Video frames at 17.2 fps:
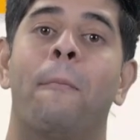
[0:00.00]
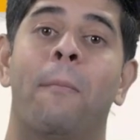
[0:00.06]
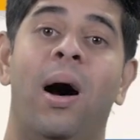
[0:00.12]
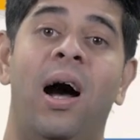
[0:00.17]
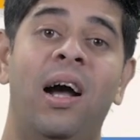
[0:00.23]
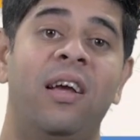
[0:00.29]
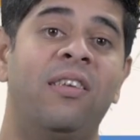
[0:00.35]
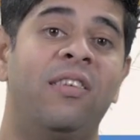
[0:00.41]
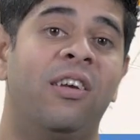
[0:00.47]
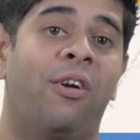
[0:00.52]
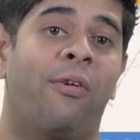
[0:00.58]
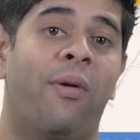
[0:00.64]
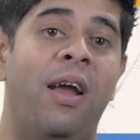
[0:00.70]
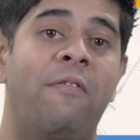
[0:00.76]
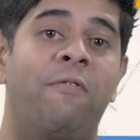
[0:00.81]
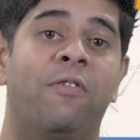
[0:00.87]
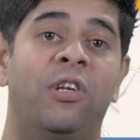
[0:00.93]
markers are
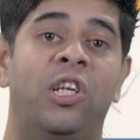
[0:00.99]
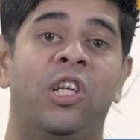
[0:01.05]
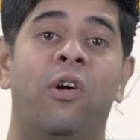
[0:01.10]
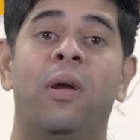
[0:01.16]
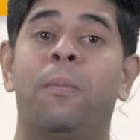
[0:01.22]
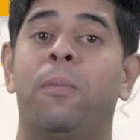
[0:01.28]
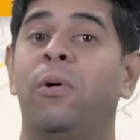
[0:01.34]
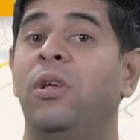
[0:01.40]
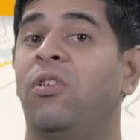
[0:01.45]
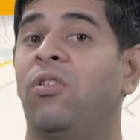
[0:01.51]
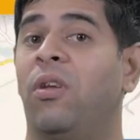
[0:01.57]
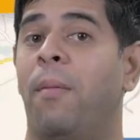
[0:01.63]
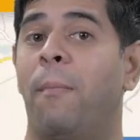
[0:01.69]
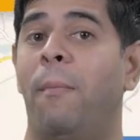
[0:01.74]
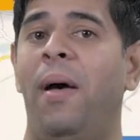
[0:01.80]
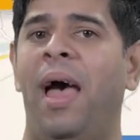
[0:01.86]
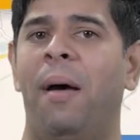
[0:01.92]
great for showing points
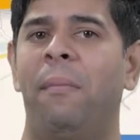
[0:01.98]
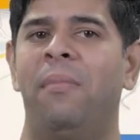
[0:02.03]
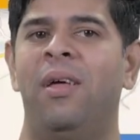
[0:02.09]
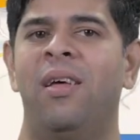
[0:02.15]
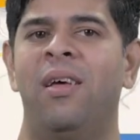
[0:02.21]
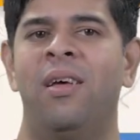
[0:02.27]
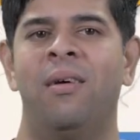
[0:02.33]
on a map,